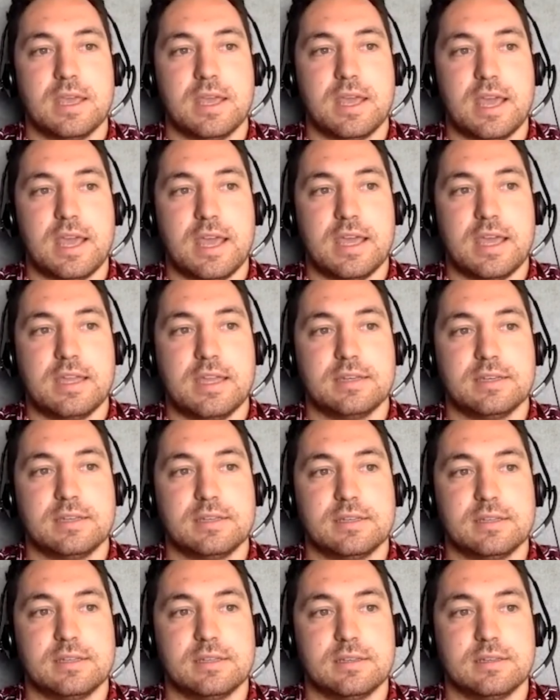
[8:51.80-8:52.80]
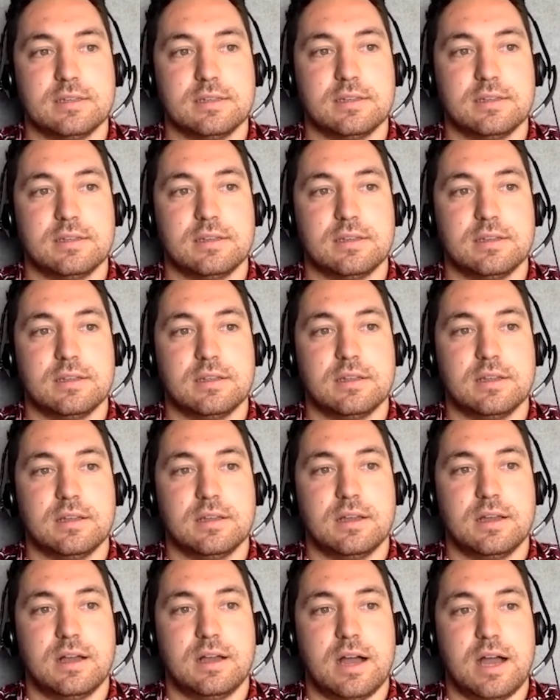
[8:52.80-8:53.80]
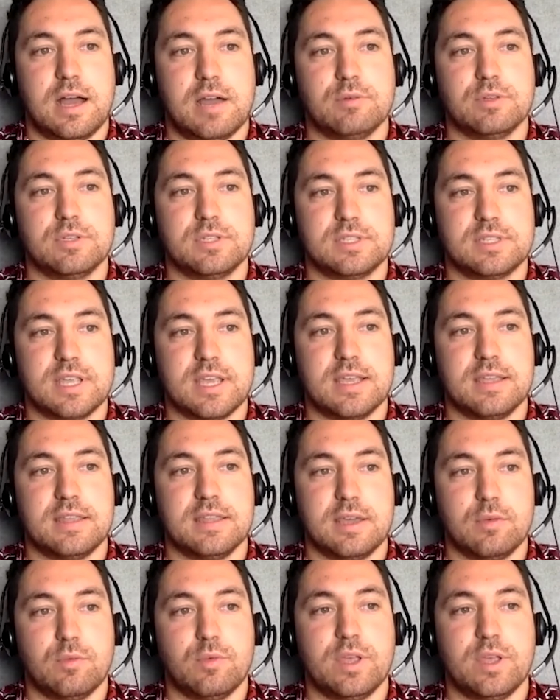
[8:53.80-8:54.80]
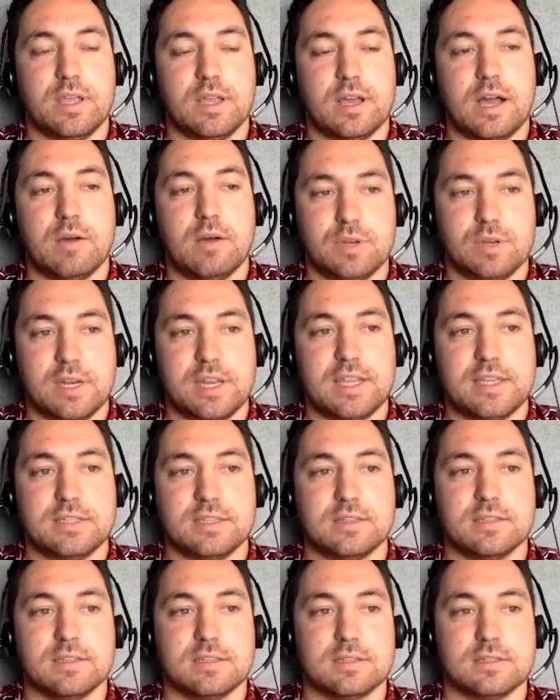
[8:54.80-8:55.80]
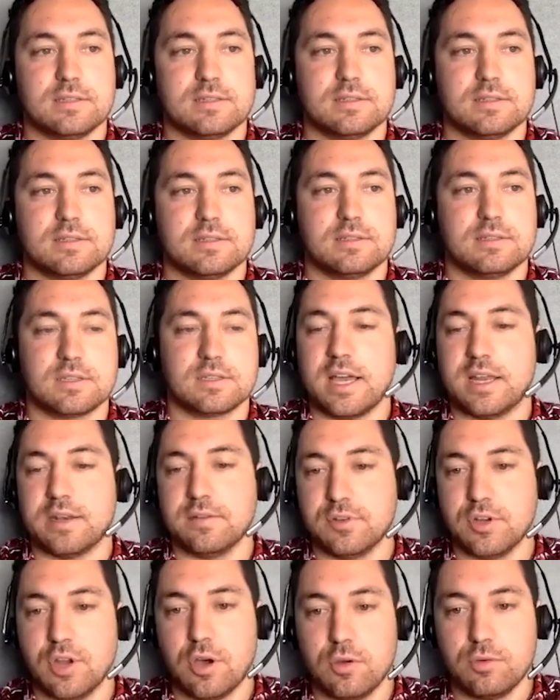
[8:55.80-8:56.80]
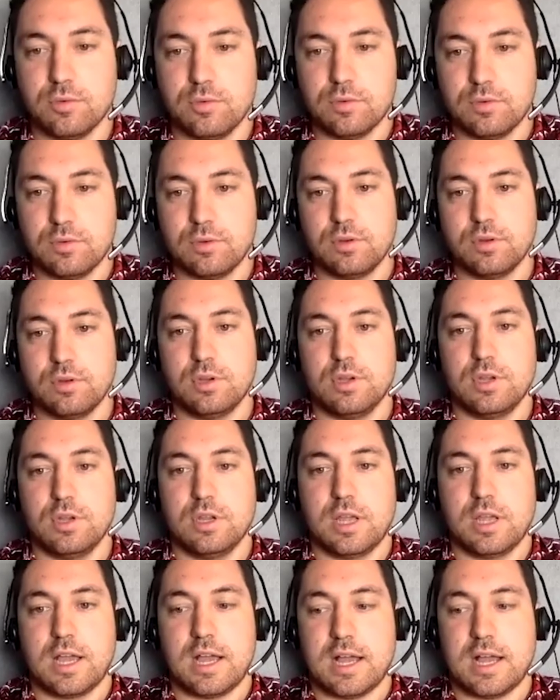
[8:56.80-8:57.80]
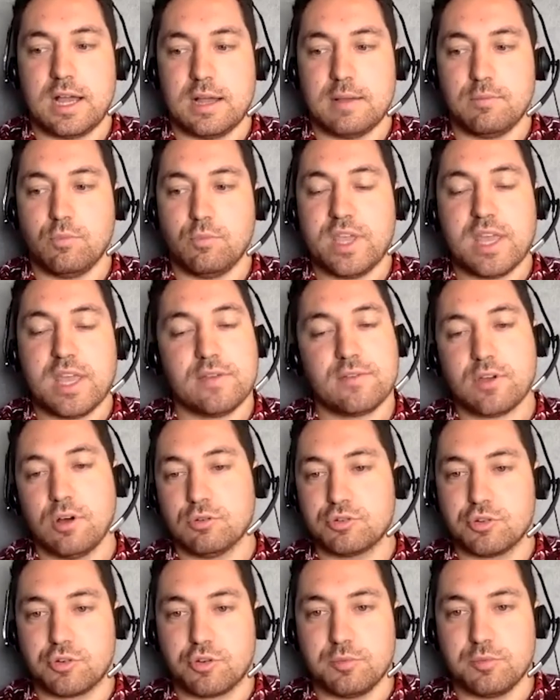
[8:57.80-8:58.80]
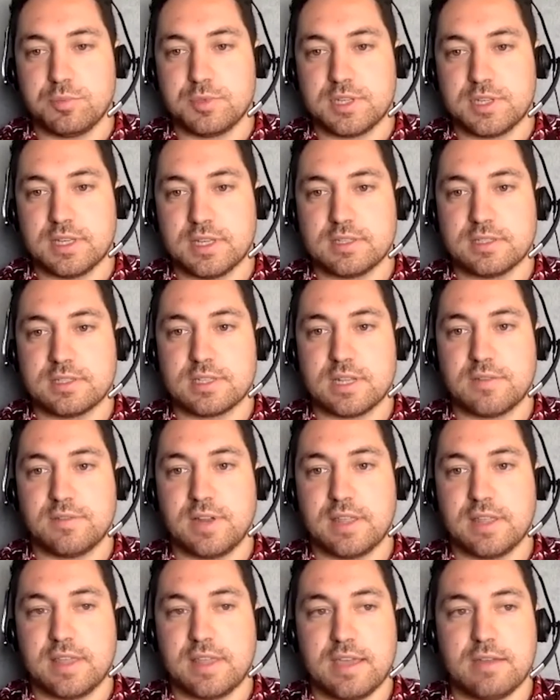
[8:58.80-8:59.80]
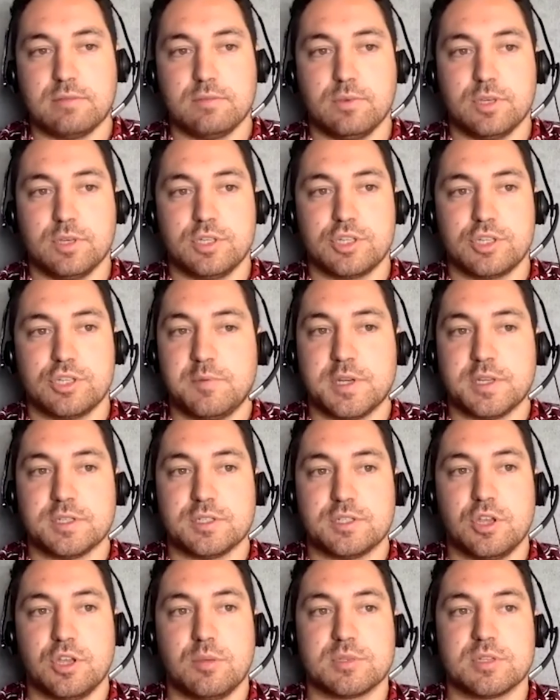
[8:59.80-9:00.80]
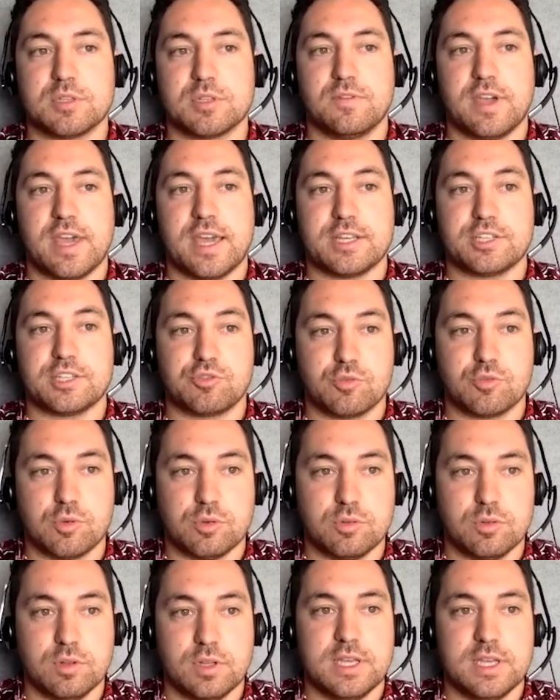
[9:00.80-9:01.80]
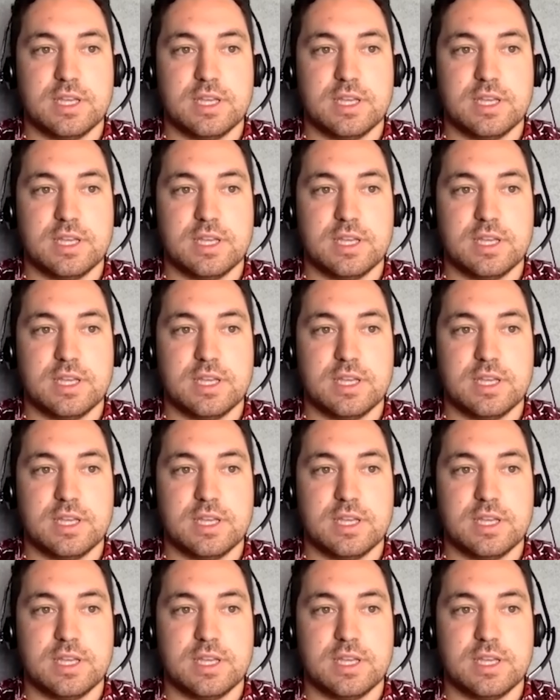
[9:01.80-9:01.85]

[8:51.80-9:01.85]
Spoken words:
and I would say that I would lean to the side of no. We have culture groups and stuff like that, but in terms of actual